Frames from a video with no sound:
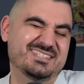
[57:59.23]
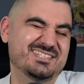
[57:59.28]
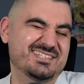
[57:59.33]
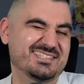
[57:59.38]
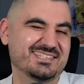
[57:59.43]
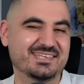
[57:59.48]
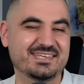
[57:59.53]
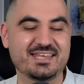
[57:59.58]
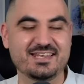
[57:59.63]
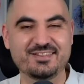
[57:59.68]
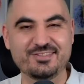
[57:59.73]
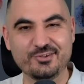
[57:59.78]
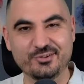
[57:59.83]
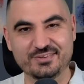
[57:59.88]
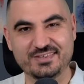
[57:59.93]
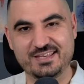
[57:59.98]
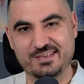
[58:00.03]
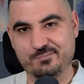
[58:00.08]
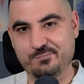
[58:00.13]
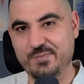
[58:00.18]
I just
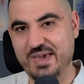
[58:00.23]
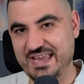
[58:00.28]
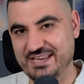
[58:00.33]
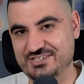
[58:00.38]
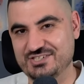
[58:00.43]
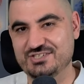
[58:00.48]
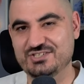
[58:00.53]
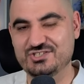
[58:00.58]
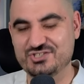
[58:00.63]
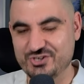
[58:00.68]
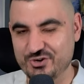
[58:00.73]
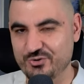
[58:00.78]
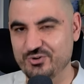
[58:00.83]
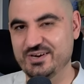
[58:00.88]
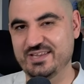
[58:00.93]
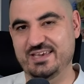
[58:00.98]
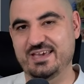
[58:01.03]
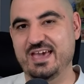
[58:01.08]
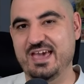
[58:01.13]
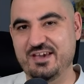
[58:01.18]
cannot imagine Johnny